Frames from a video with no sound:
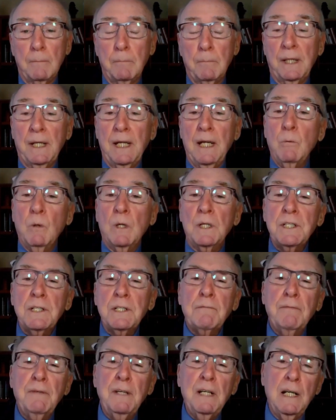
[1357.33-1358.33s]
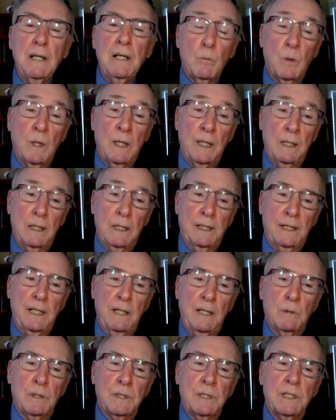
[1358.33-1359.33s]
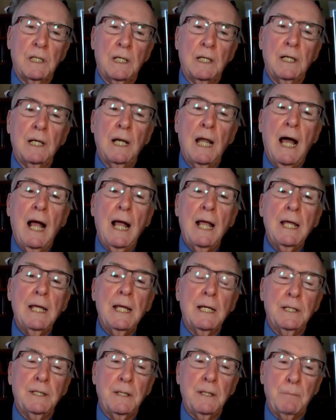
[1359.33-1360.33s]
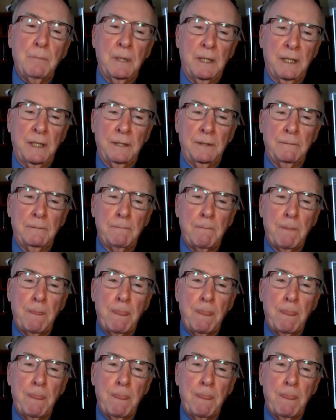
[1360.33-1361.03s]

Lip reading: But he wasn't feeling well, and he was lying in the bed.